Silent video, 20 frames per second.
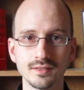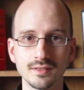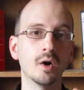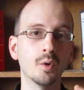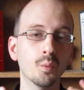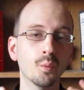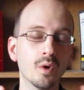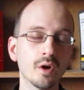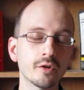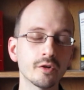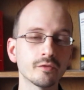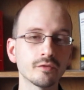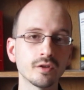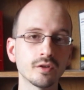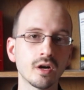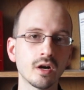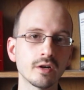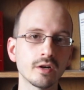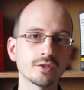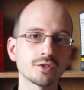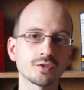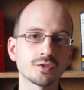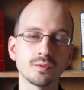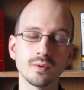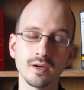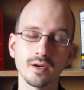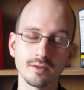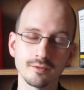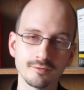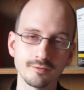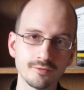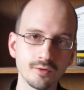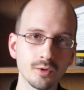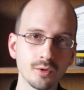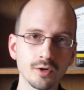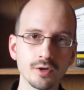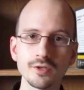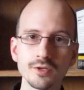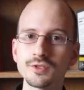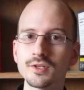A 1 over r squared
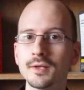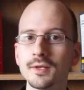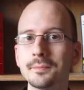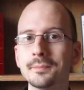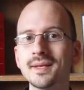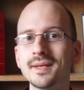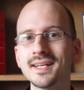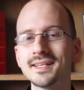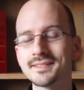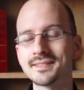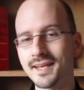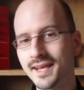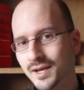force means